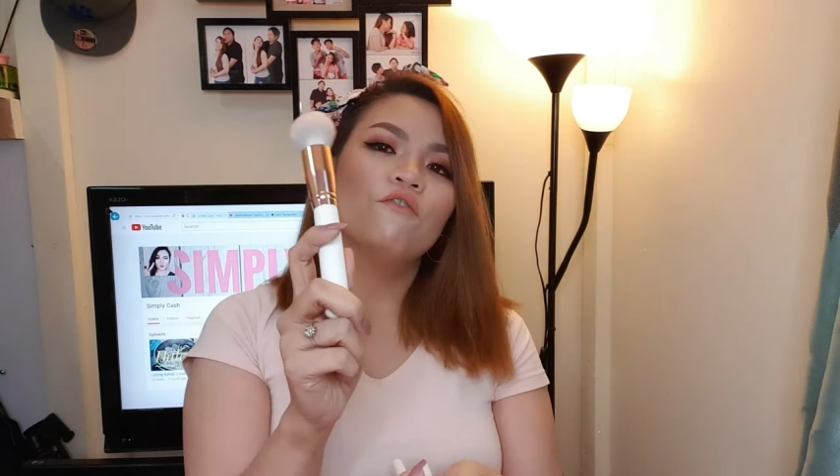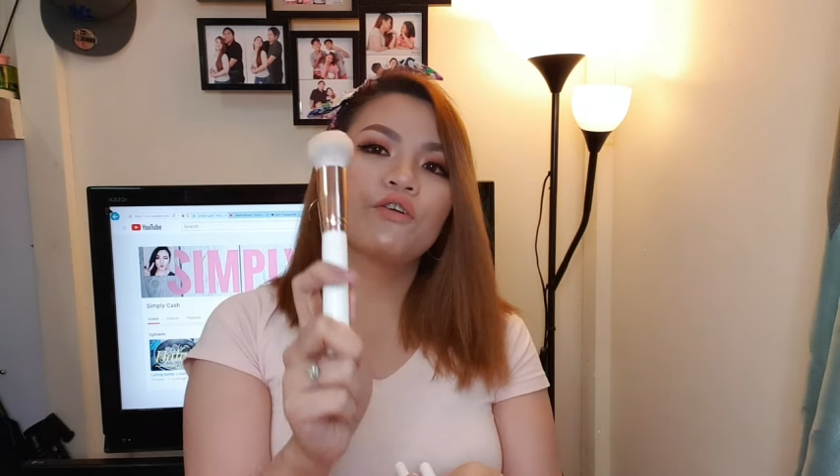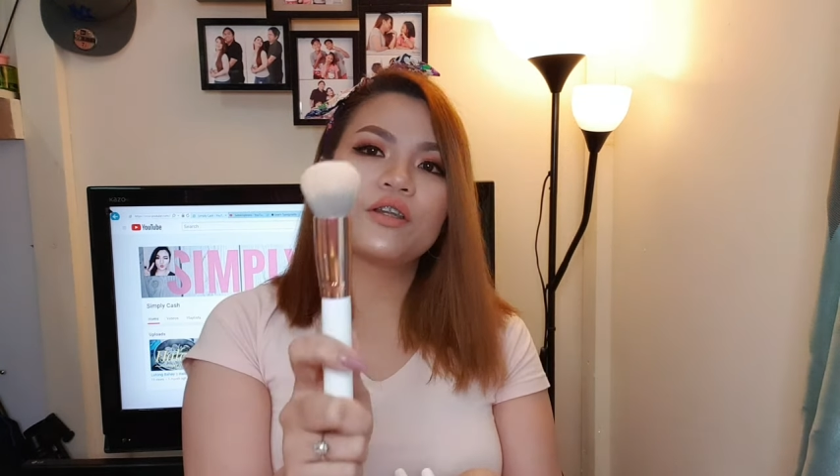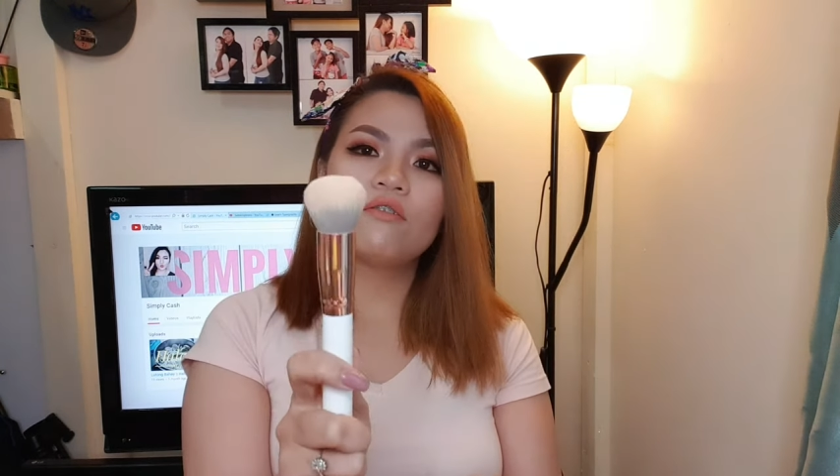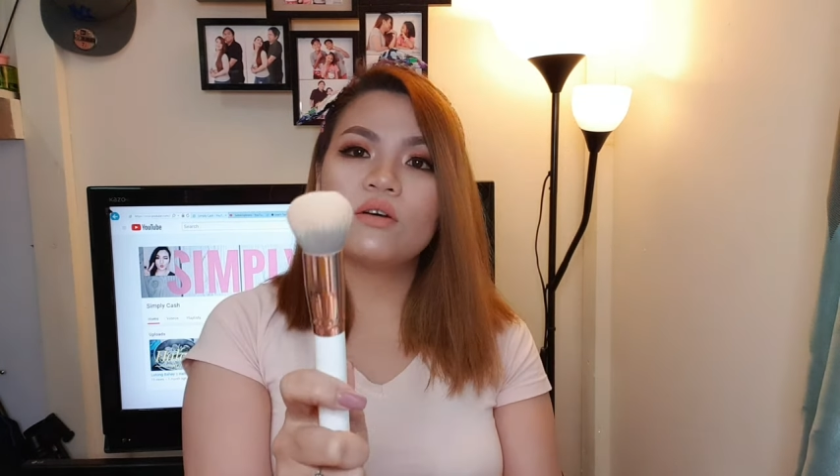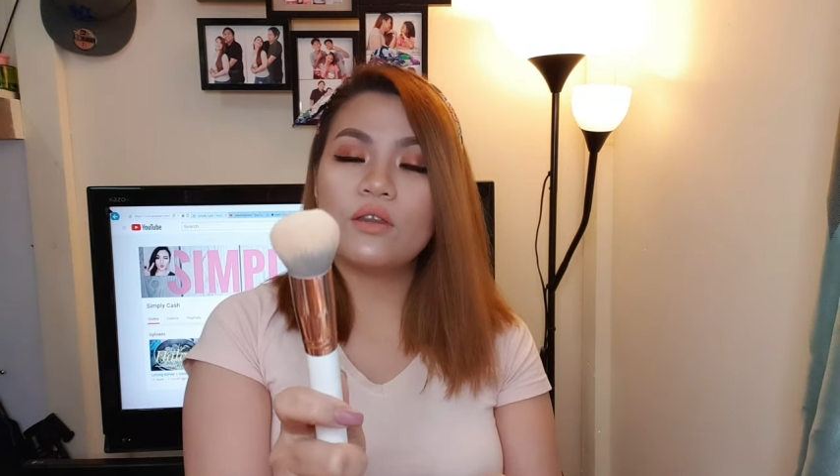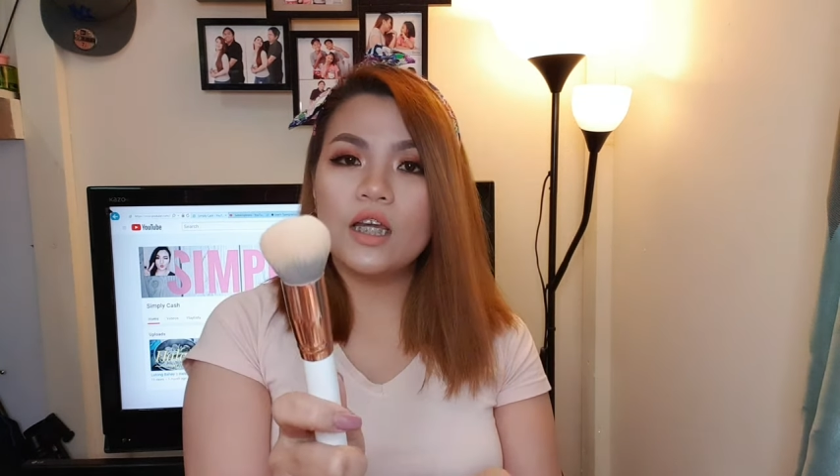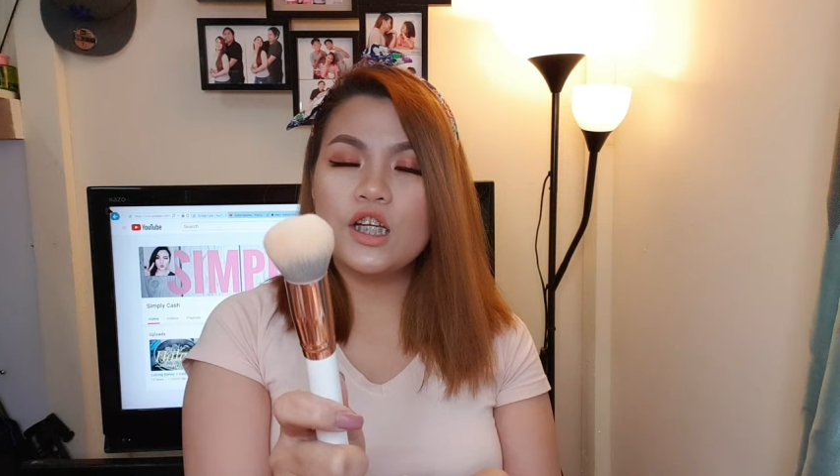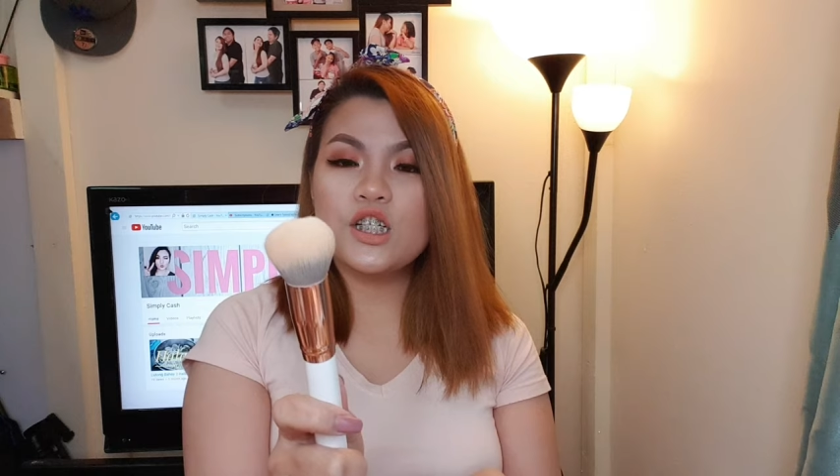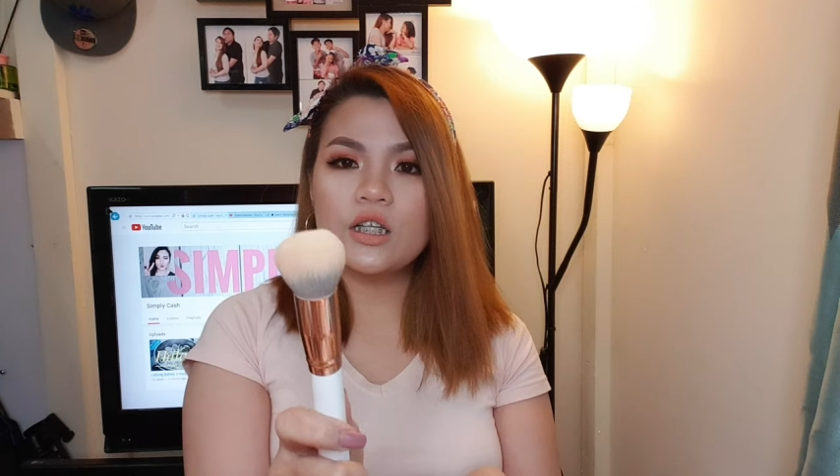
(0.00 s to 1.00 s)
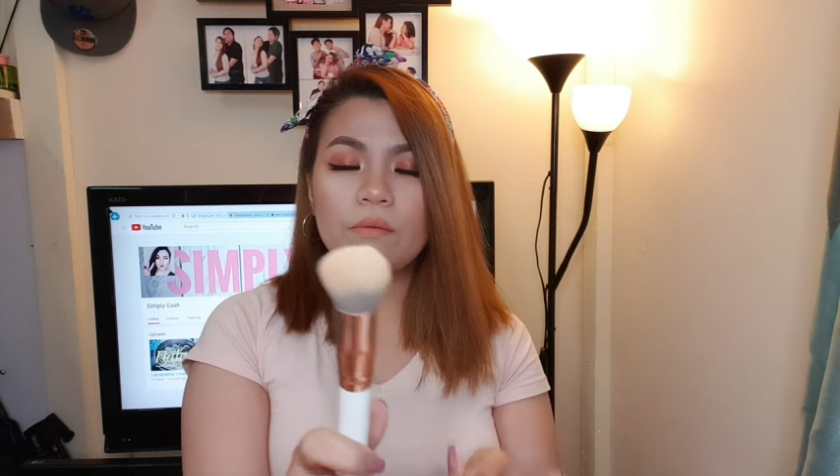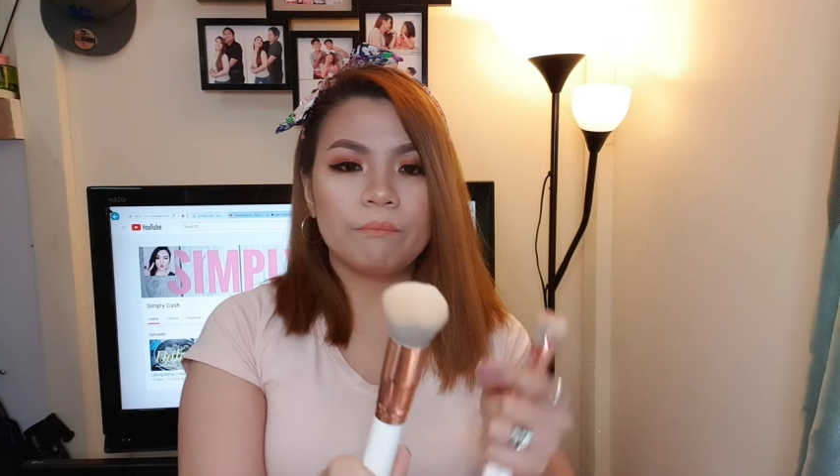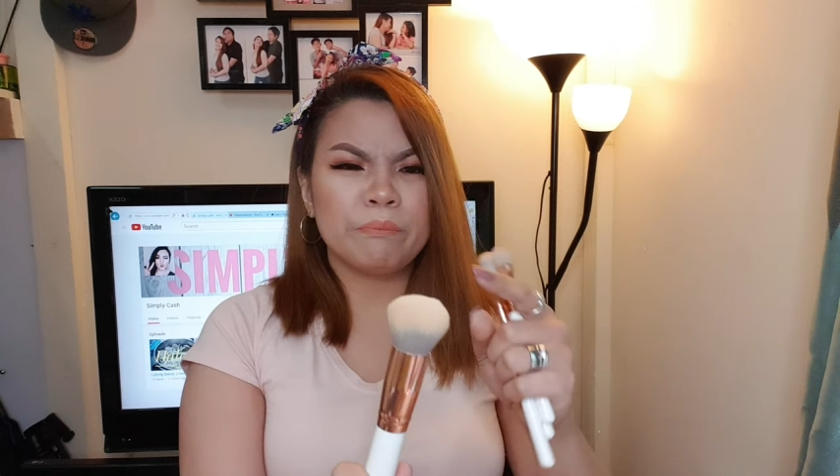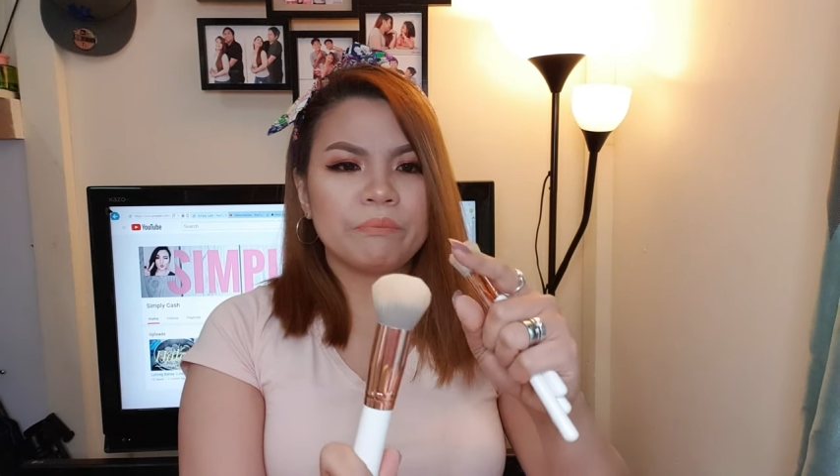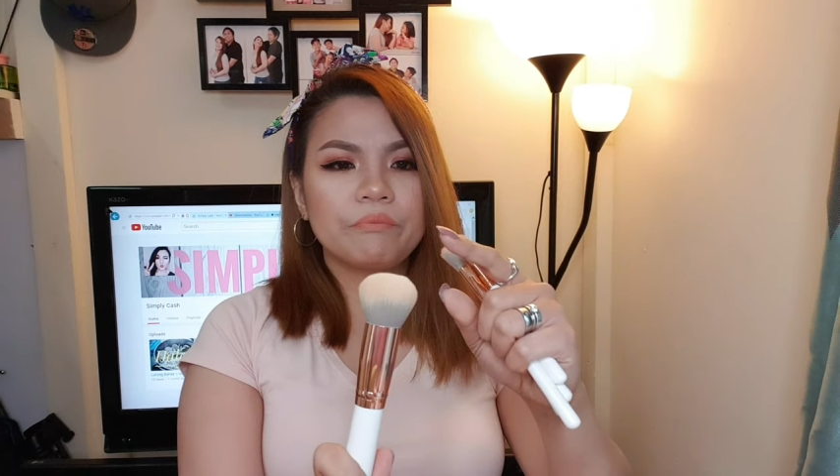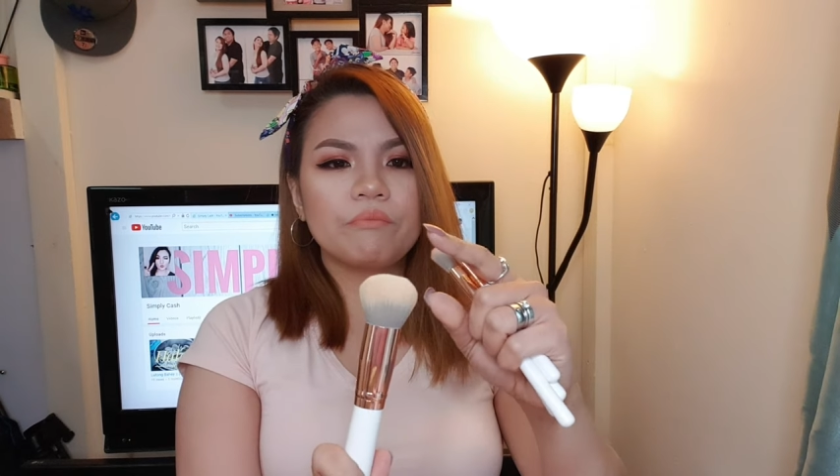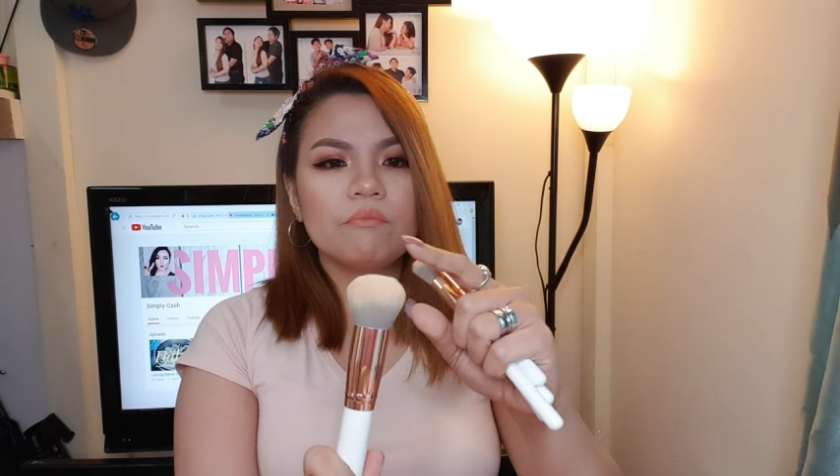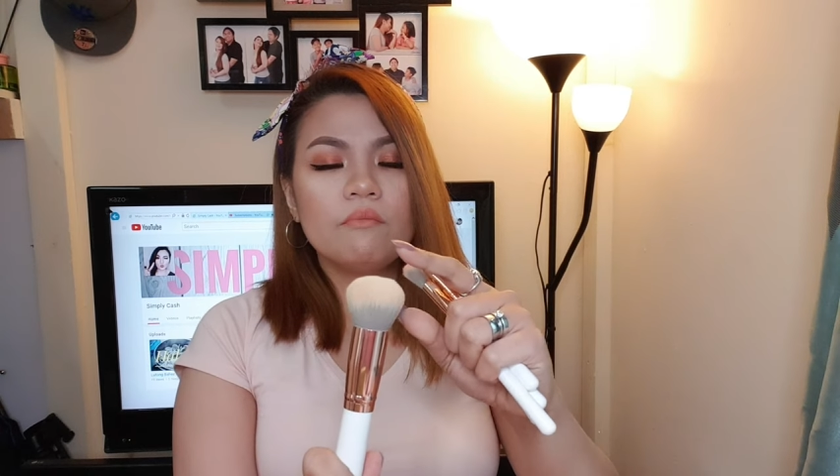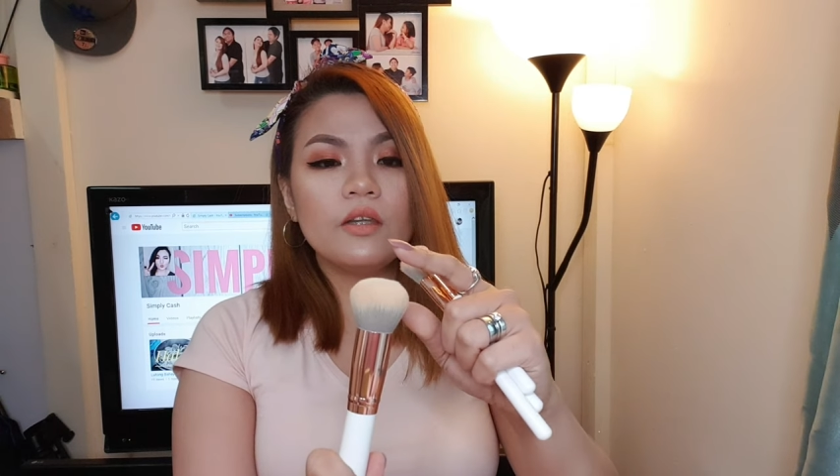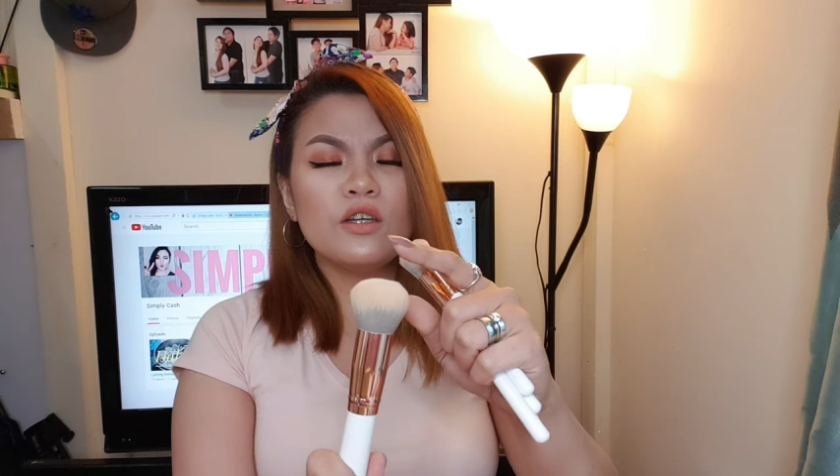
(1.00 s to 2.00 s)
For the foundation,
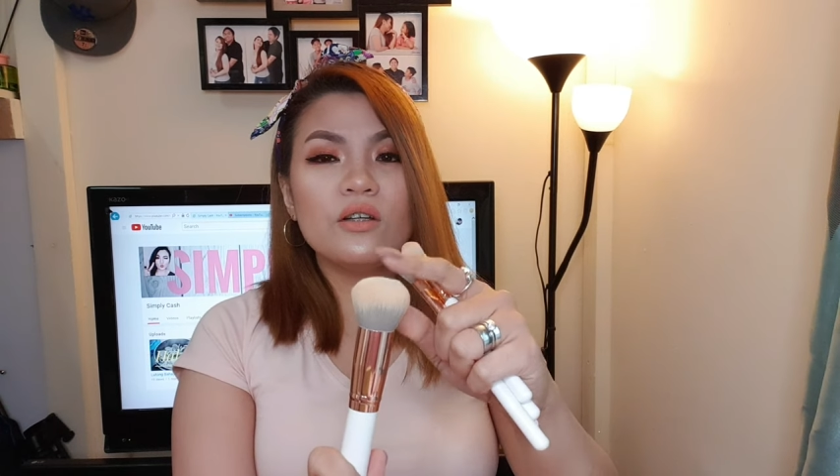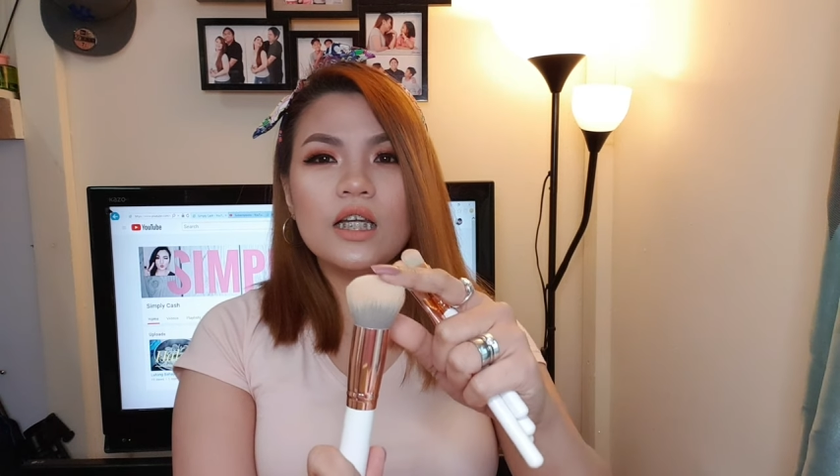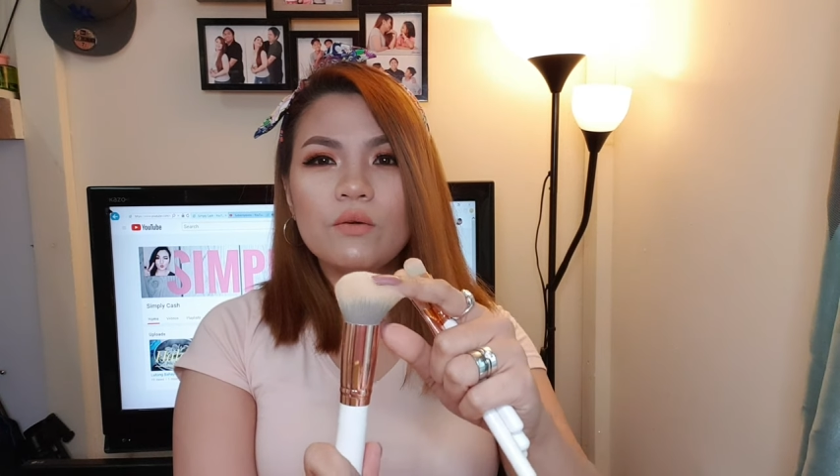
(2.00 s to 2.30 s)
yung